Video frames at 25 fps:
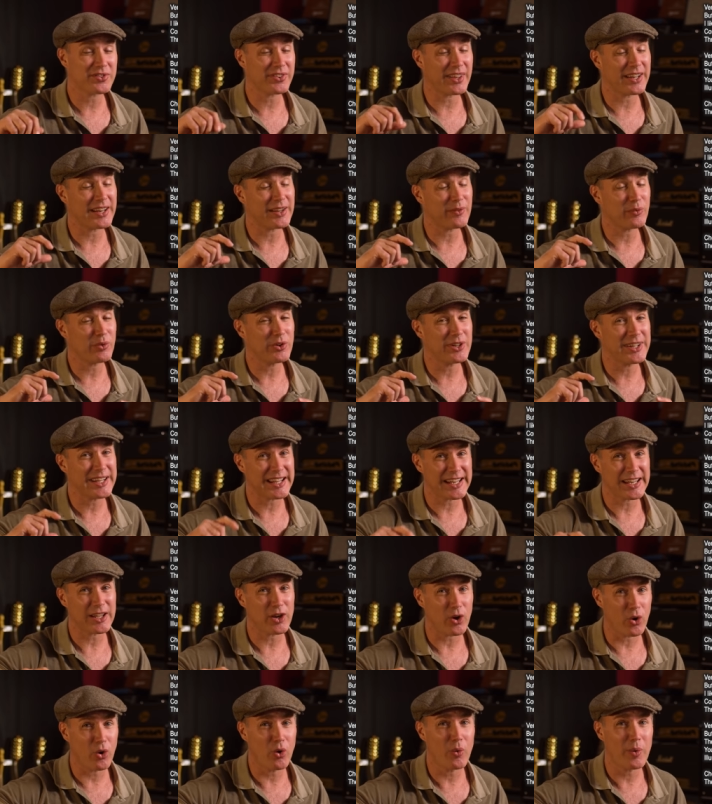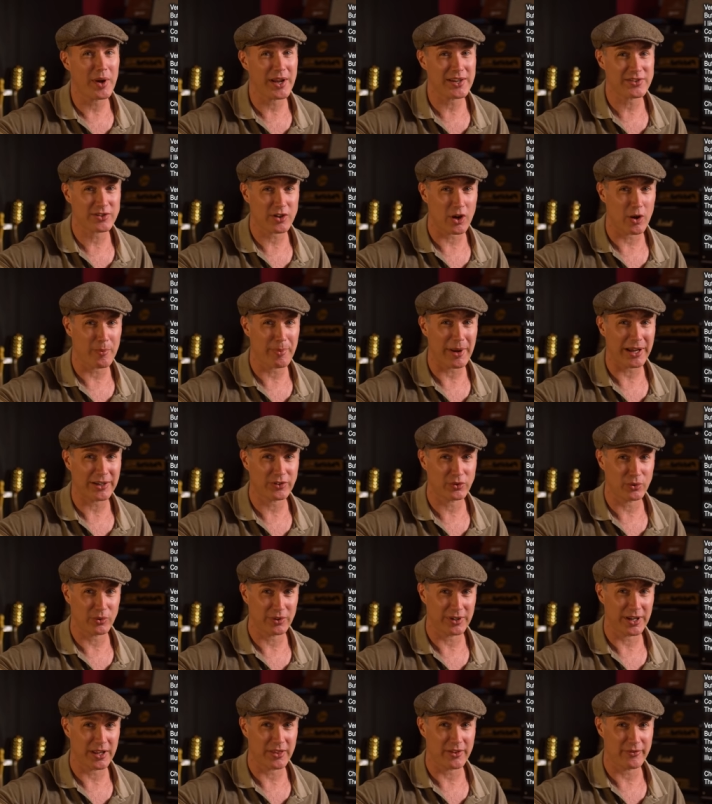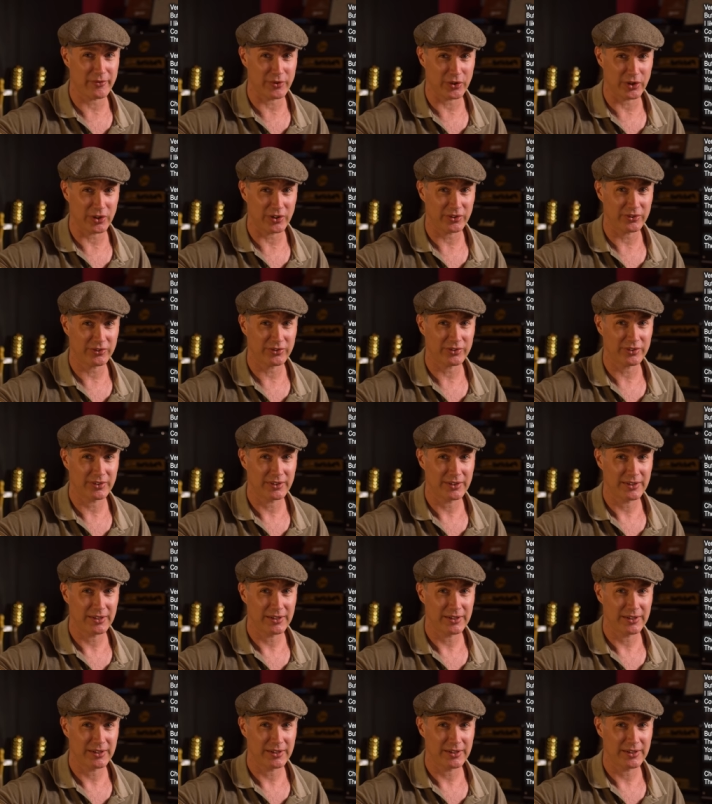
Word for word: then it will nearly always go back to another verse,